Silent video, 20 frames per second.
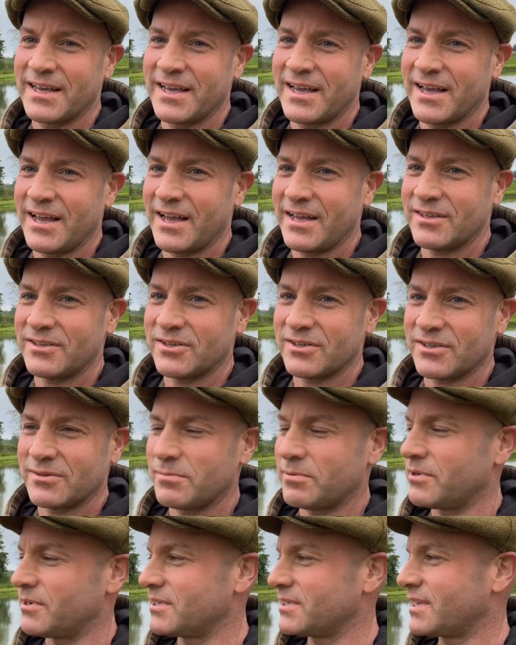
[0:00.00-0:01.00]
and just put
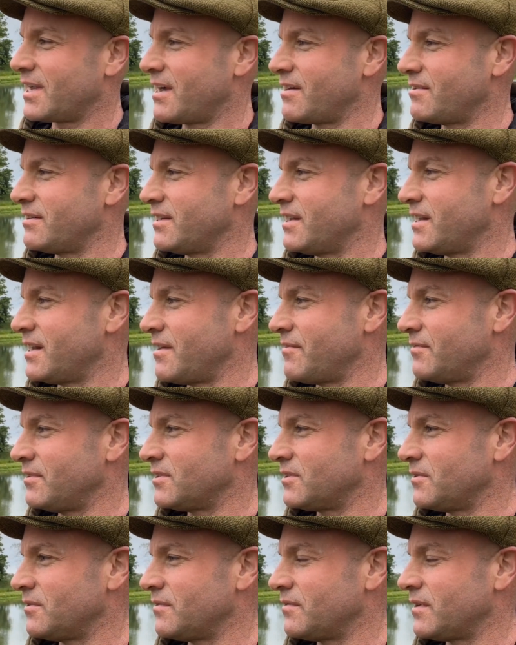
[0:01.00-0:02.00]
a scattering in every
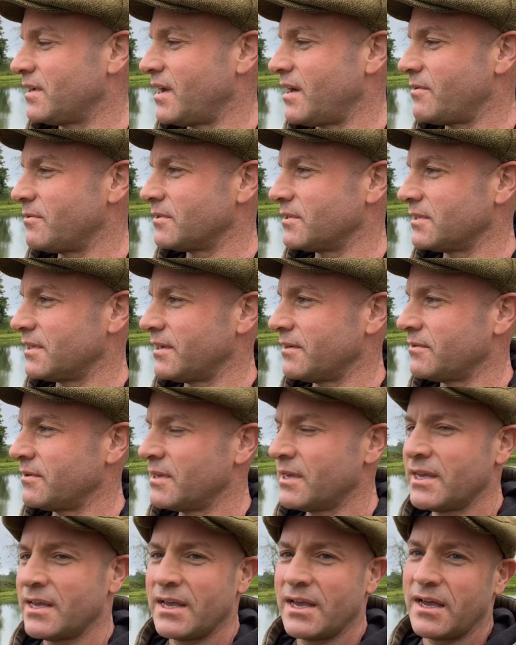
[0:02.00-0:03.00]
2-3 hours now,
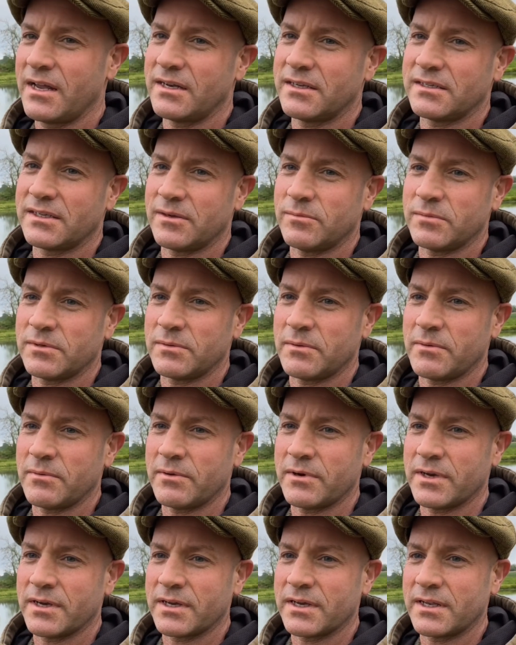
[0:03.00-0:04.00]
and it seems to be
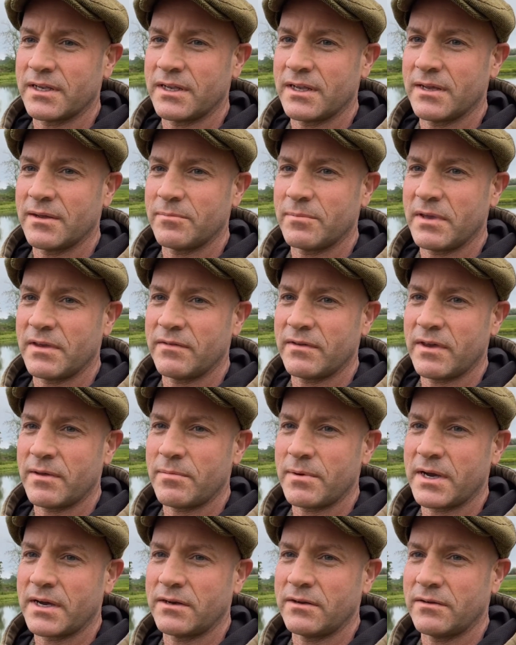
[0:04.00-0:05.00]
working. PVA
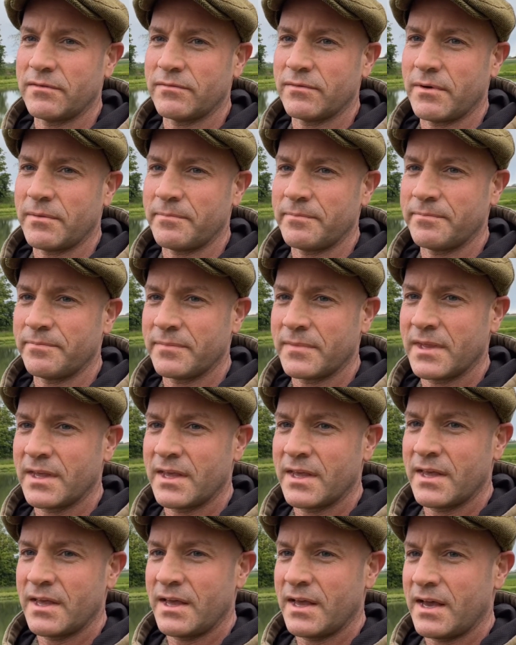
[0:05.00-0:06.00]
bag on the other one,
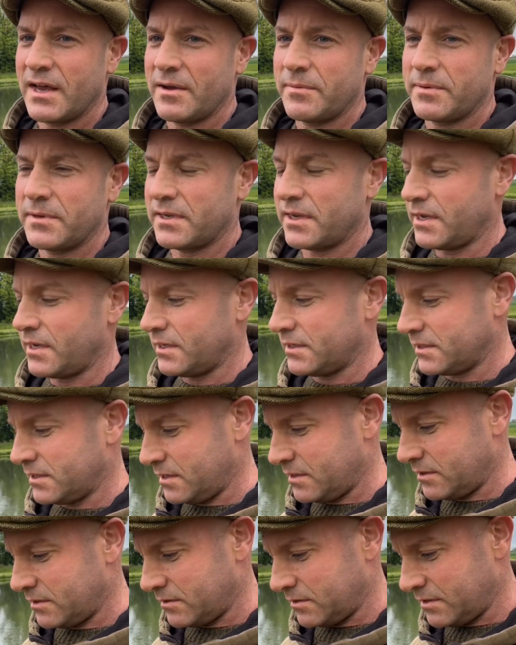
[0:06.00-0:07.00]
happy days.
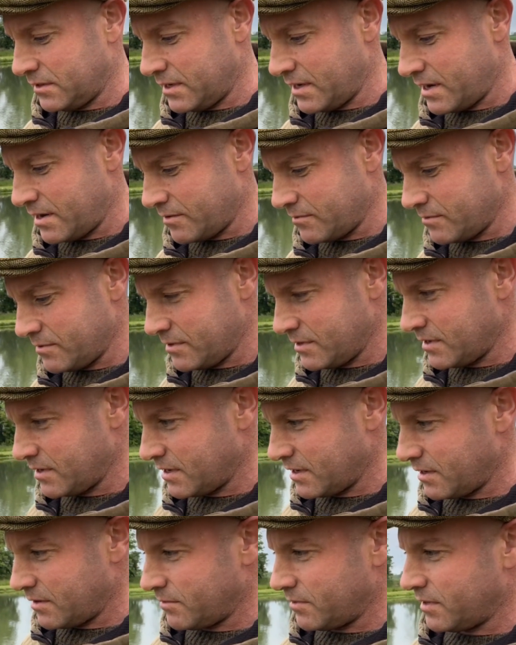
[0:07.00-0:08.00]
So now
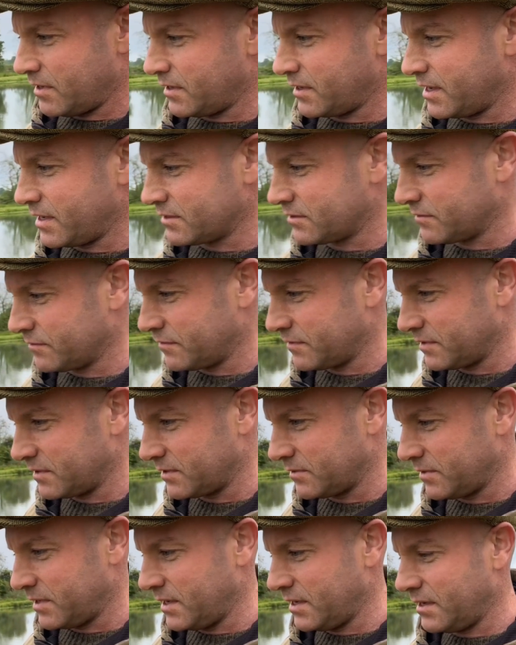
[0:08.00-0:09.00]
I'm going to get something to
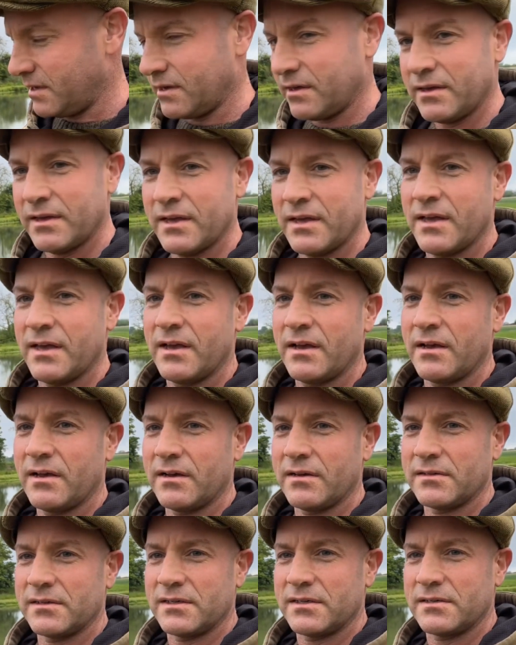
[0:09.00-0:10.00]
eat
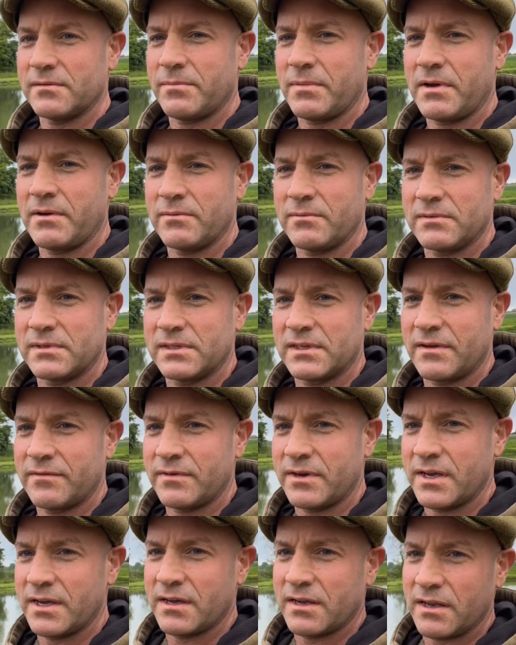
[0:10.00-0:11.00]
because it's about
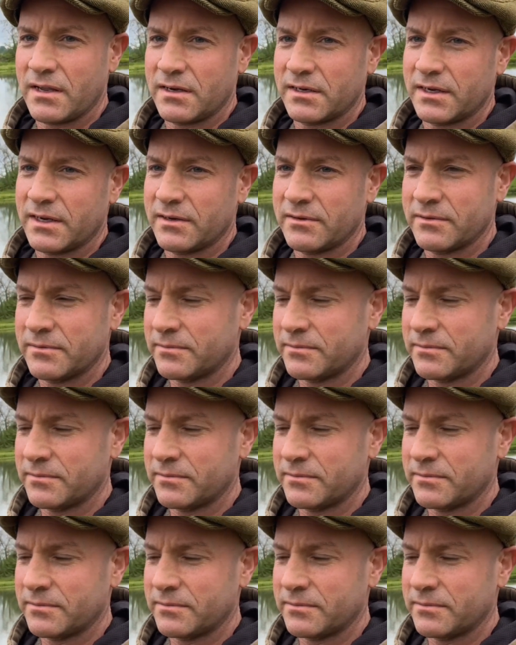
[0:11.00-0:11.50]
7-8 o'clock now,